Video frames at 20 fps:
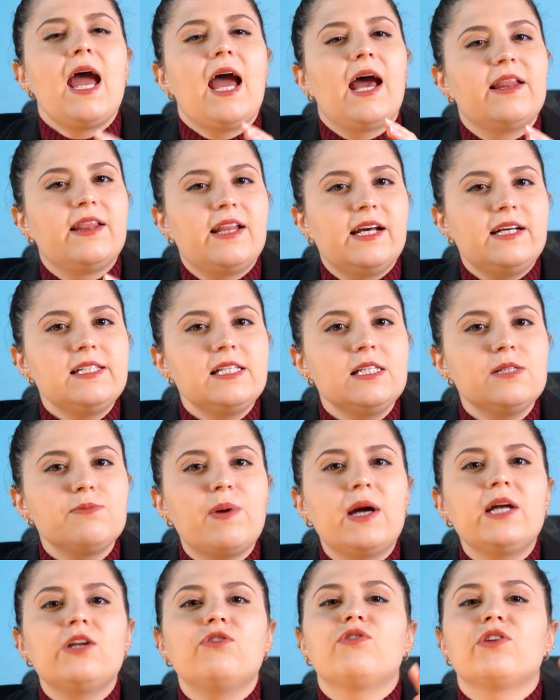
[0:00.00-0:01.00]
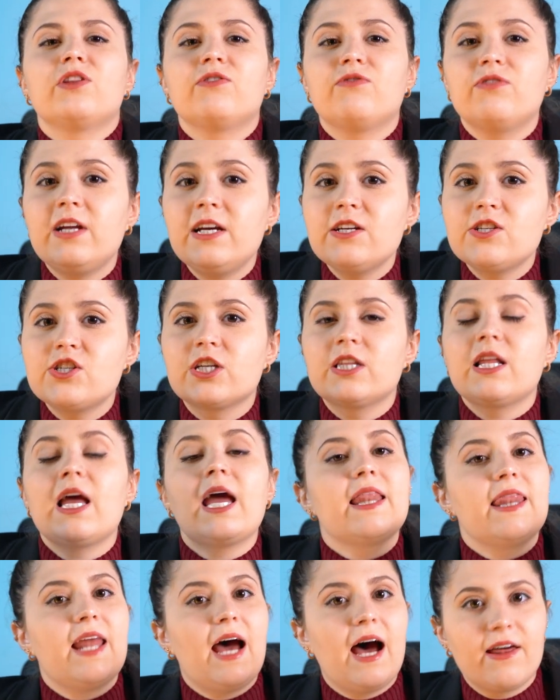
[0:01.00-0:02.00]
And that's in spite of inflation
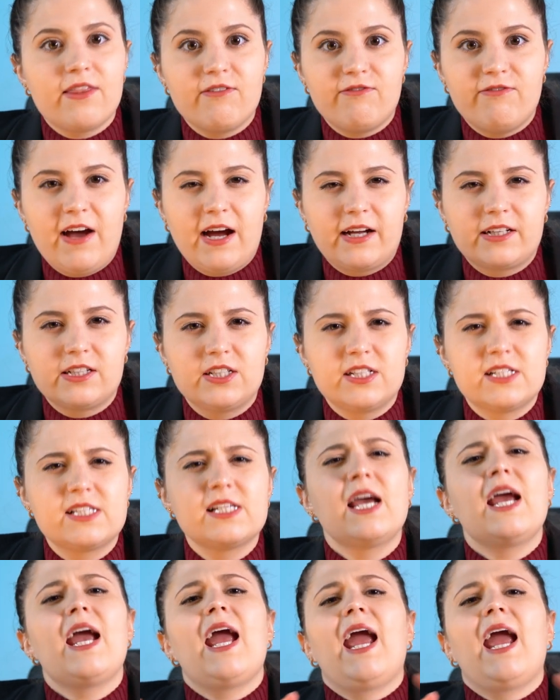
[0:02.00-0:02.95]
and other factors.